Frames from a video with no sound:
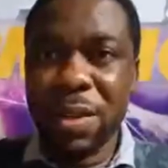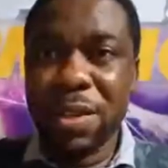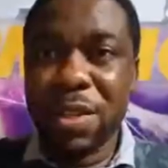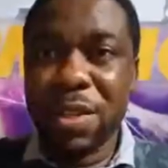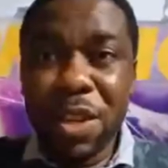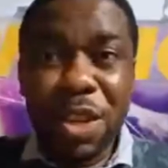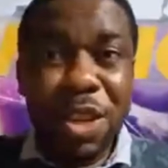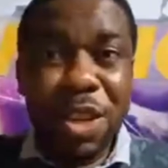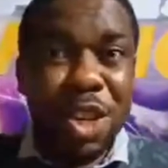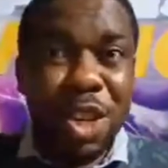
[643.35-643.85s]
He
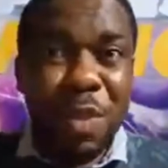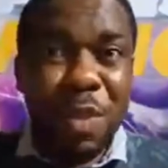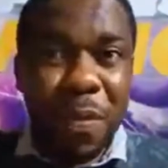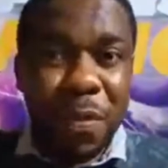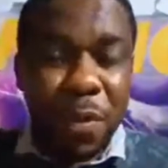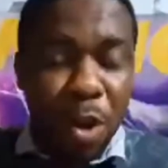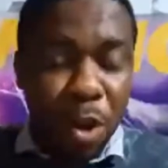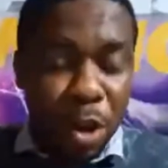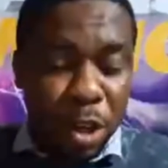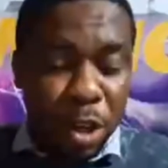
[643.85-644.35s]
said, the kingdom
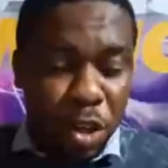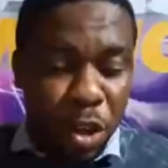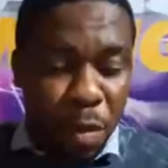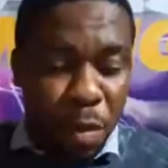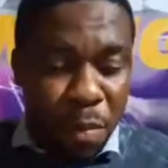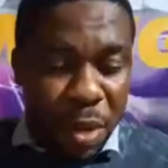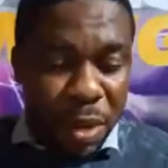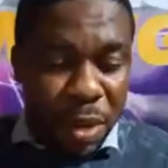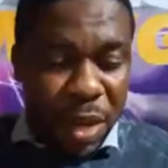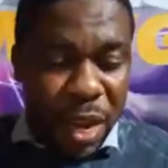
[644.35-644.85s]
of God is
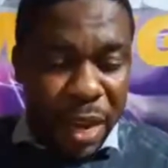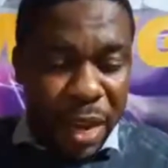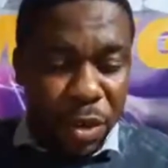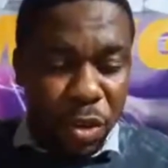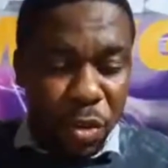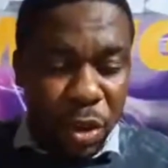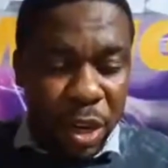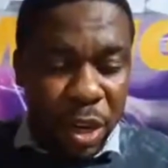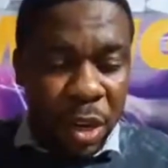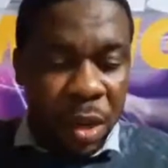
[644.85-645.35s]
not meat
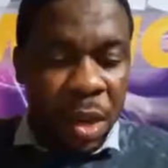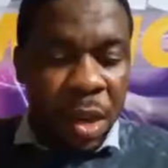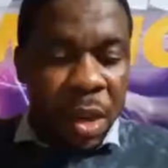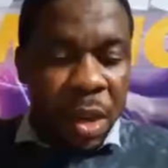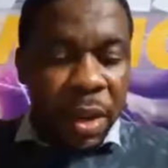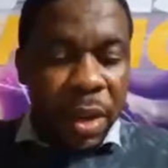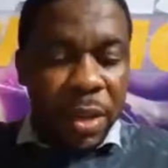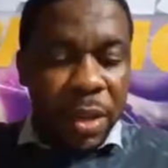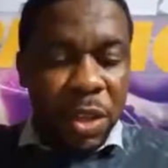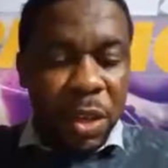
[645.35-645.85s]
and drink.
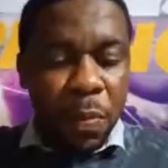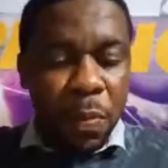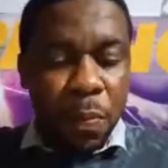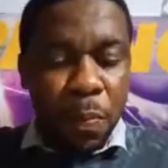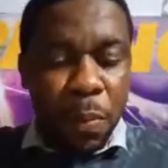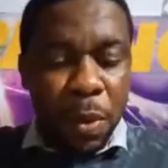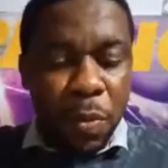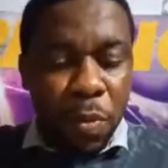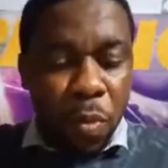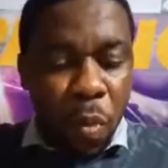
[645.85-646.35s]
He said,
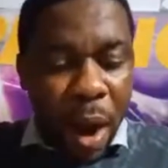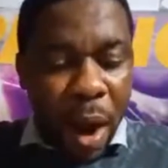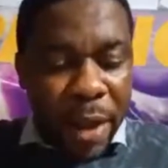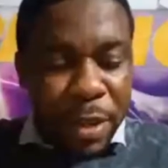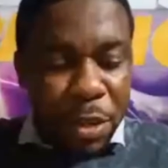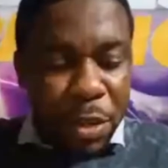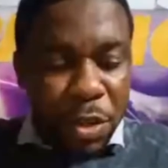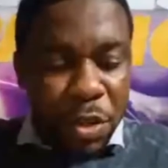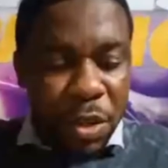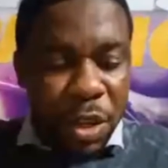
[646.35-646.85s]
but
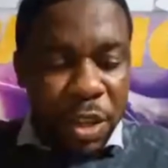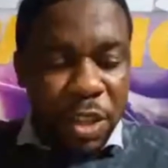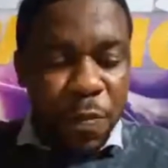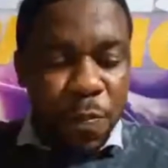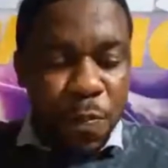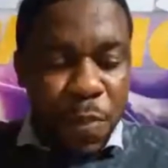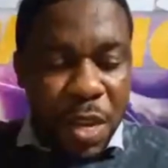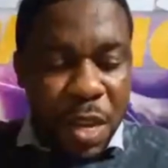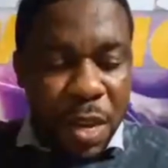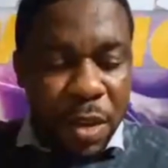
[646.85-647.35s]

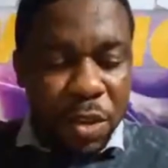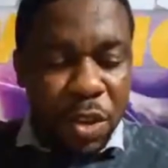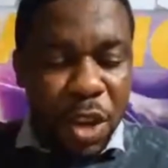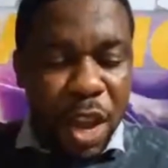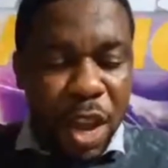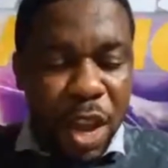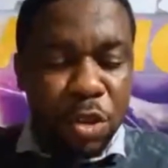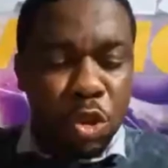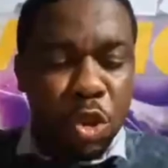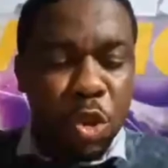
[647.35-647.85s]
righteousness,
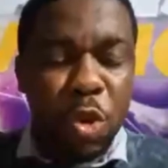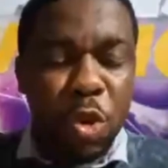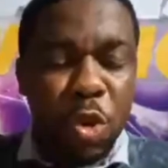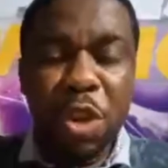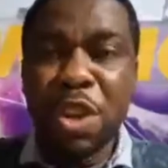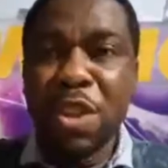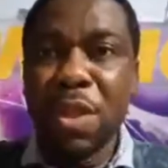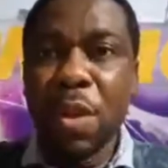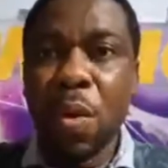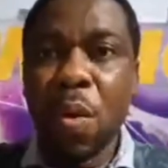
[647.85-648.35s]
peace, and
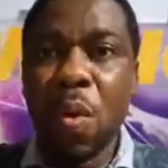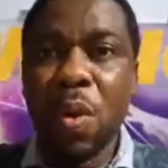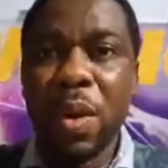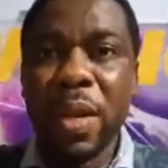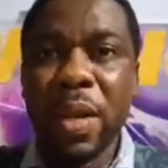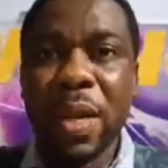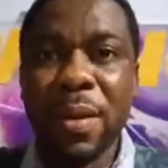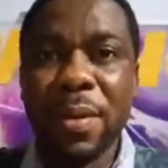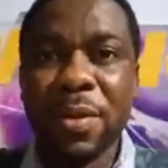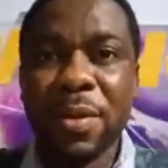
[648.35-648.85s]
joy in the
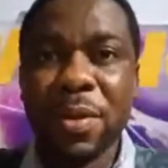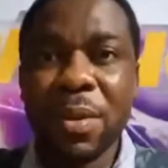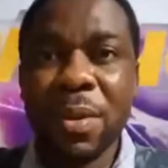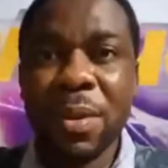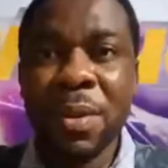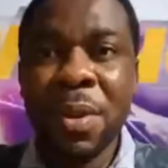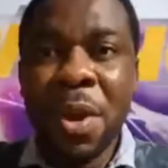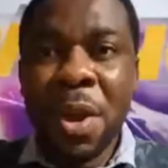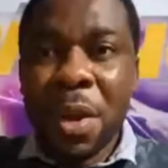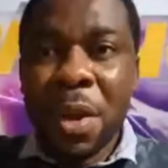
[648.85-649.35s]
Holy
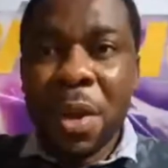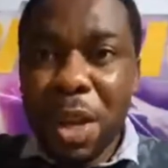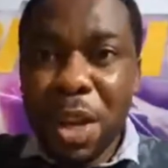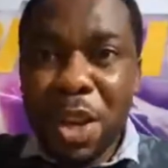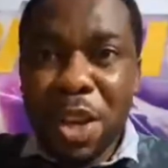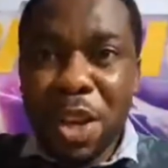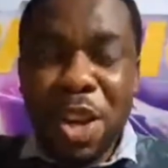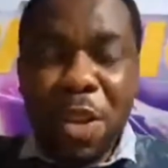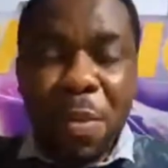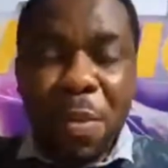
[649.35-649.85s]
Ghost.
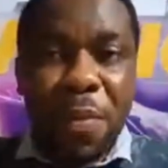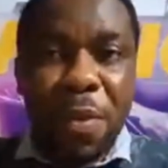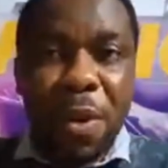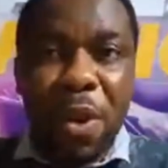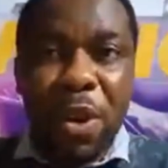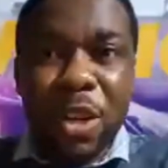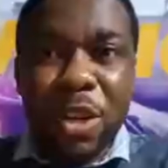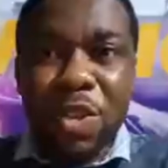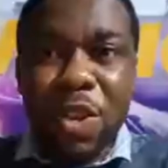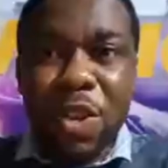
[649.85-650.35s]
The kingdom of
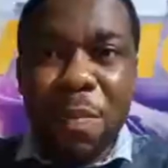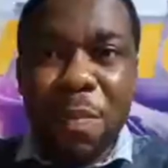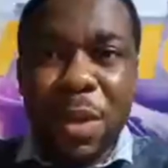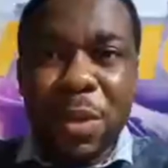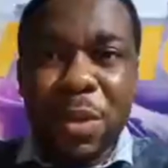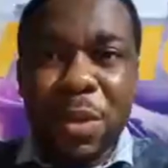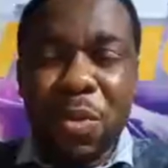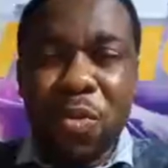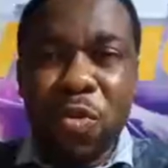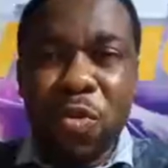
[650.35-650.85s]
God is not
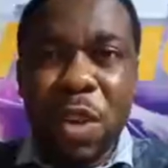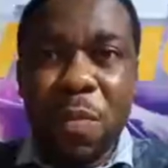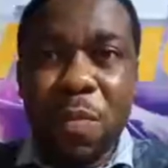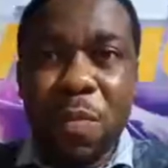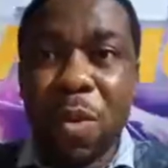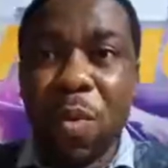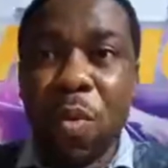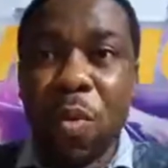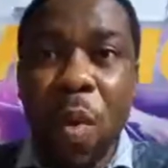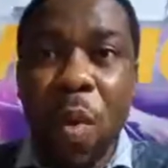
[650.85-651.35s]
meat and drink,
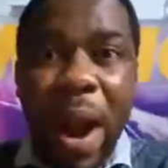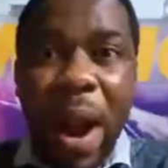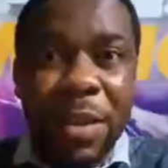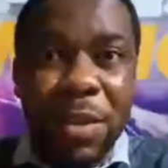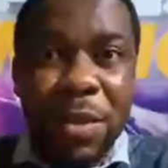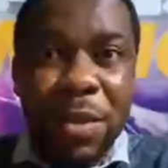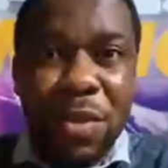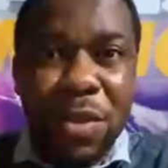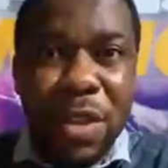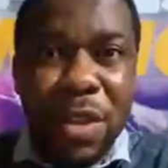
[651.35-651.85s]
but
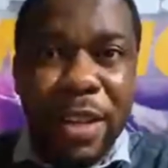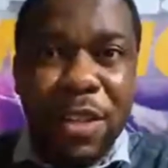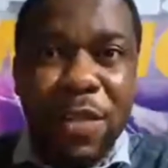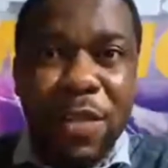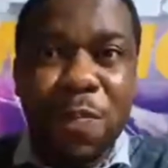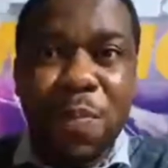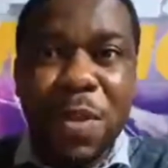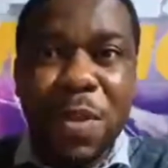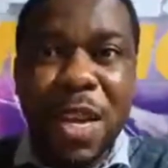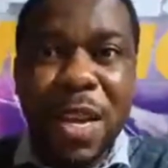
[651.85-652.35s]

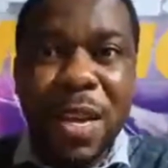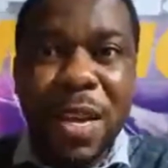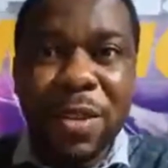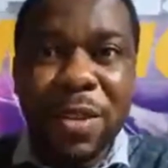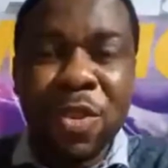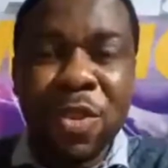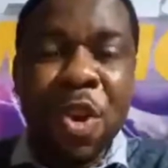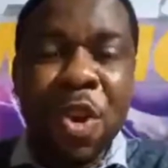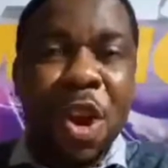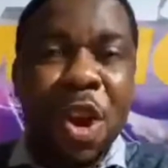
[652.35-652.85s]
righteousness,
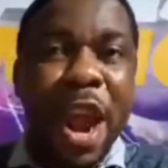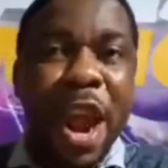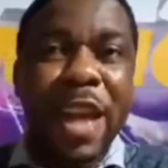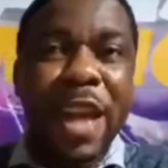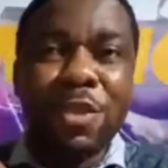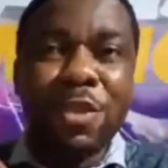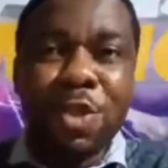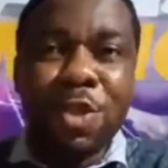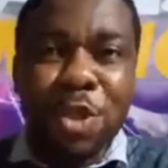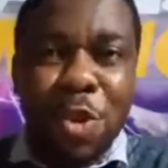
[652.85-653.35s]
peace,
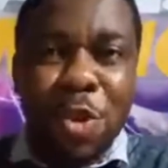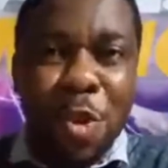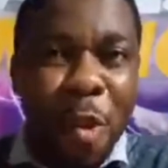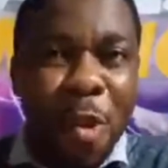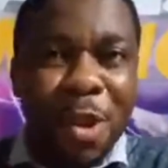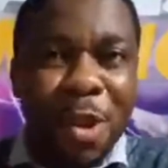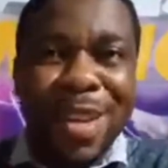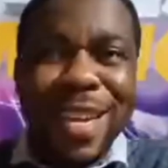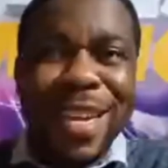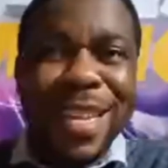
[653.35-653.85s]
and
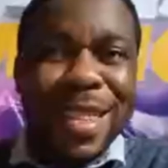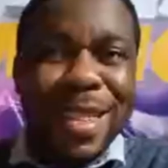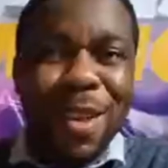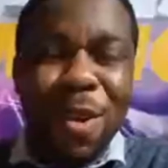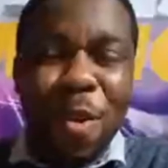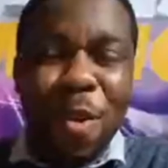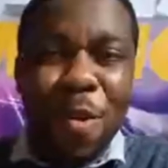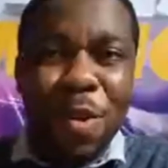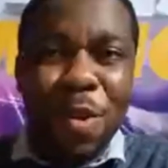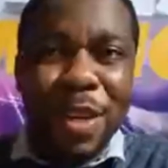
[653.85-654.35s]
joy in
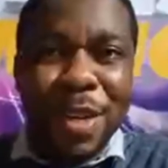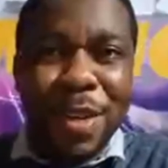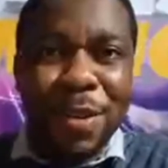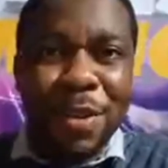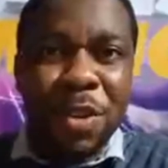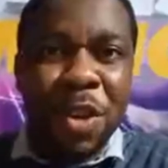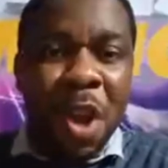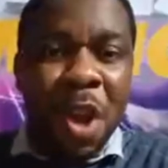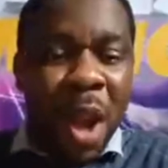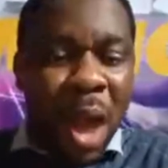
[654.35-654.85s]
the Holy
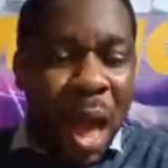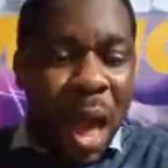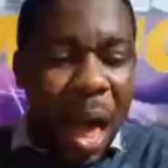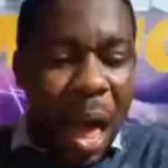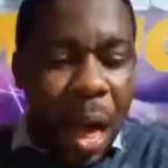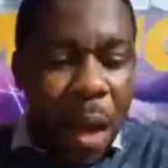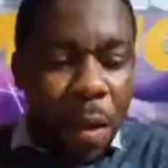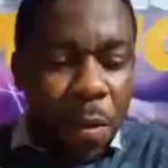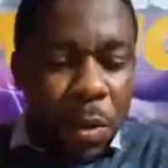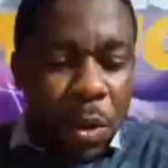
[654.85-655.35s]
Ghost.
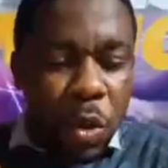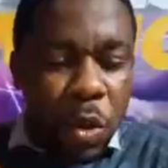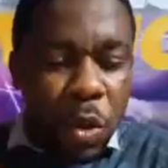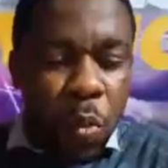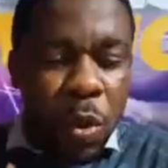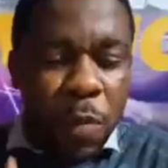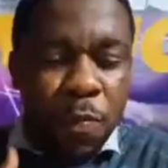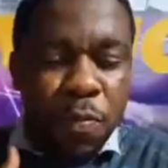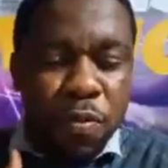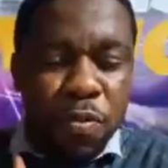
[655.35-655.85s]
How do
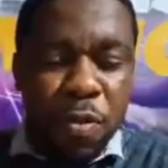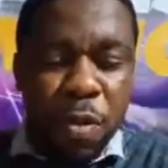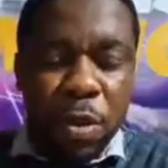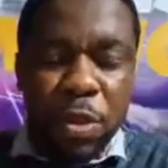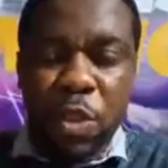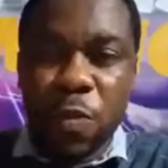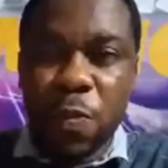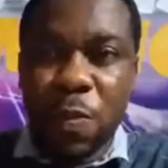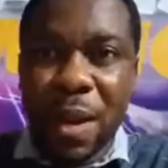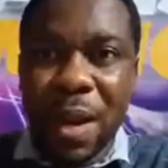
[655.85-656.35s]
we
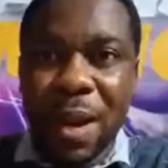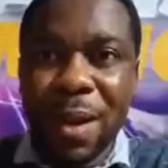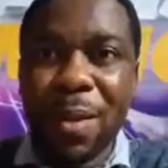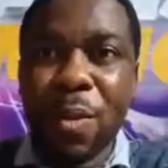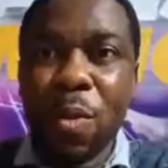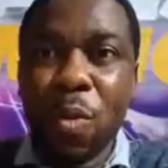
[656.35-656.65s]
prosper?